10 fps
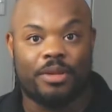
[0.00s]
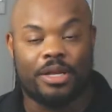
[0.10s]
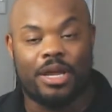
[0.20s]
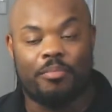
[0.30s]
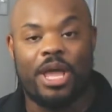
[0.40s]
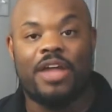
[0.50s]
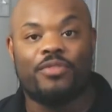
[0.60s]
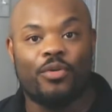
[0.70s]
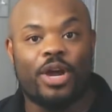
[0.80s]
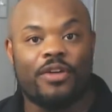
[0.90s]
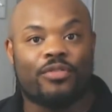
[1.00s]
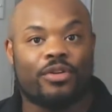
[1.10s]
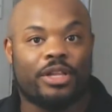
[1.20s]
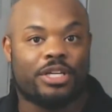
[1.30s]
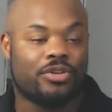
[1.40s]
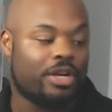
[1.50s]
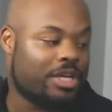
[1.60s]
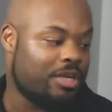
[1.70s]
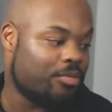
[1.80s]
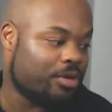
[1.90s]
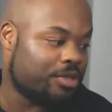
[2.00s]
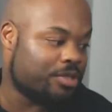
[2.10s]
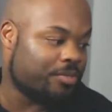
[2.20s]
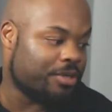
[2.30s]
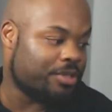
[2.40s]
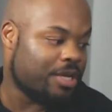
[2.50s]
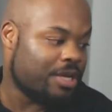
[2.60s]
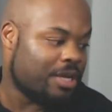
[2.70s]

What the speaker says: It kind of paved the way for electronic keyboard instruments.